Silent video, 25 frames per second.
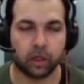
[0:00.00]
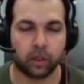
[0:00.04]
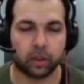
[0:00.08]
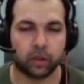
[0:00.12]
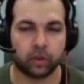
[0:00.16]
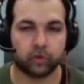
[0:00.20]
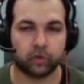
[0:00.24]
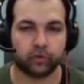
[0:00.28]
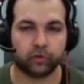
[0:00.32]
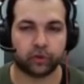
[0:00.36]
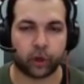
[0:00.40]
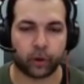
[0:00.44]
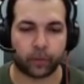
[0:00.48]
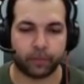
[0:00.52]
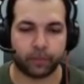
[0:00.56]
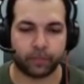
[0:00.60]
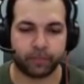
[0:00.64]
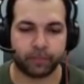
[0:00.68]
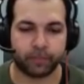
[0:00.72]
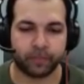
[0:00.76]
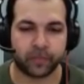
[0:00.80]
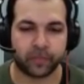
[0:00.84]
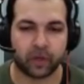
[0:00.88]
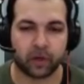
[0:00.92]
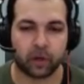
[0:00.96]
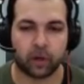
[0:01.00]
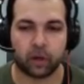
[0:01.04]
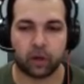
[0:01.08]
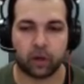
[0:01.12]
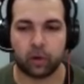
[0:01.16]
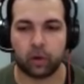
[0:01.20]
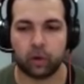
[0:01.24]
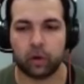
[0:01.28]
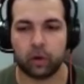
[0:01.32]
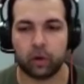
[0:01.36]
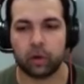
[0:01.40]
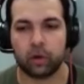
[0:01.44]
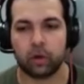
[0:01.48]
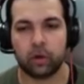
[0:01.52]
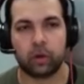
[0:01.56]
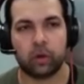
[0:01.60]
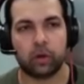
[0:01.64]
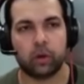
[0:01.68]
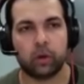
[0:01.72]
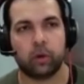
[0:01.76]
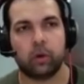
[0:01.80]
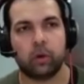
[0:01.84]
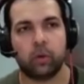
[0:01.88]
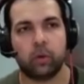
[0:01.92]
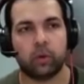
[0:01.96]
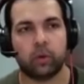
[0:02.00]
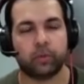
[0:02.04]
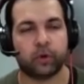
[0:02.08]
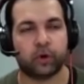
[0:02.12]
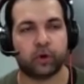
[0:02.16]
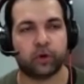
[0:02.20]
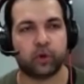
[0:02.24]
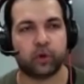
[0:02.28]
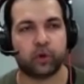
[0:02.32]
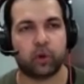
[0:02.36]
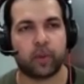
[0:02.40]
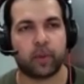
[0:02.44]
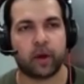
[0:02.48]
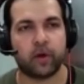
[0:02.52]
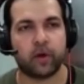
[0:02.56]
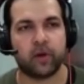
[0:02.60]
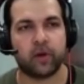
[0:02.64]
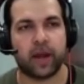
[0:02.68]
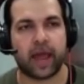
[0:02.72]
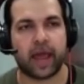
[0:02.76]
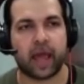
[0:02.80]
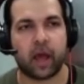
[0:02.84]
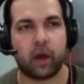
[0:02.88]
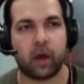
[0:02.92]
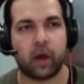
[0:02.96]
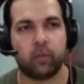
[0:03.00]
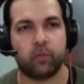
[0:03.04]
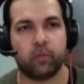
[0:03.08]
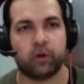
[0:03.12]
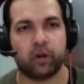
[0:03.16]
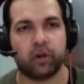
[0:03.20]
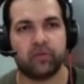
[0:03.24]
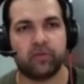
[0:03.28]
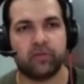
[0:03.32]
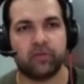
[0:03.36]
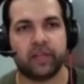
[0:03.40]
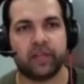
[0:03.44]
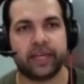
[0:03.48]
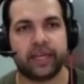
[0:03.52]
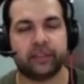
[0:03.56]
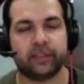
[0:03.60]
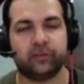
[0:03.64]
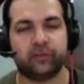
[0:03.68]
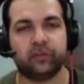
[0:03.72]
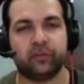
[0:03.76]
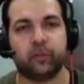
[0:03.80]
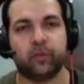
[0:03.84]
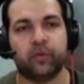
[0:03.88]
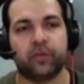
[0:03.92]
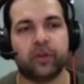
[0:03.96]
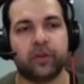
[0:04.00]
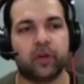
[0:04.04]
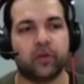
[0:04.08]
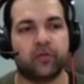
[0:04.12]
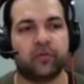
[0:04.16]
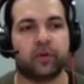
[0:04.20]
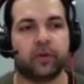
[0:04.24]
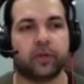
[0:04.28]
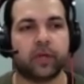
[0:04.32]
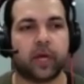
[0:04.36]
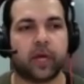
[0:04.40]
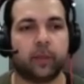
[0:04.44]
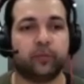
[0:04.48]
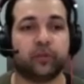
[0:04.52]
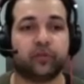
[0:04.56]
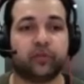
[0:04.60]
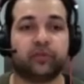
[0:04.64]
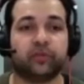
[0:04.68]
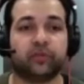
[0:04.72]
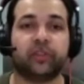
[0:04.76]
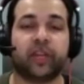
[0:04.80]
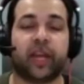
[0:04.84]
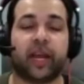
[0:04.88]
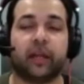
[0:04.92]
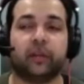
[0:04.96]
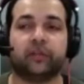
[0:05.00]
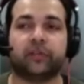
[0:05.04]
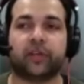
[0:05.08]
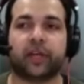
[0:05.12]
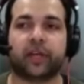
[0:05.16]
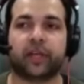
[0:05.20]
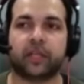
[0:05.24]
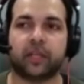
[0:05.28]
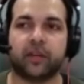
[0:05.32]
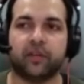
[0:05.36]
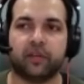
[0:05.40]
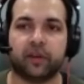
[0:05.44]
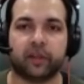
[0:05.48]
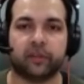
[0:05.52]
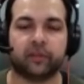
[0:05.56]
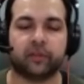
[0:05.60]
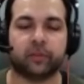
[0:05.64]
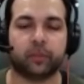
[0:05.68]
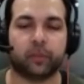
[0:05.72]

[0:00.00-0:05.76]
So what I'm going to talk about now briefly is some of the different types of sales activities, and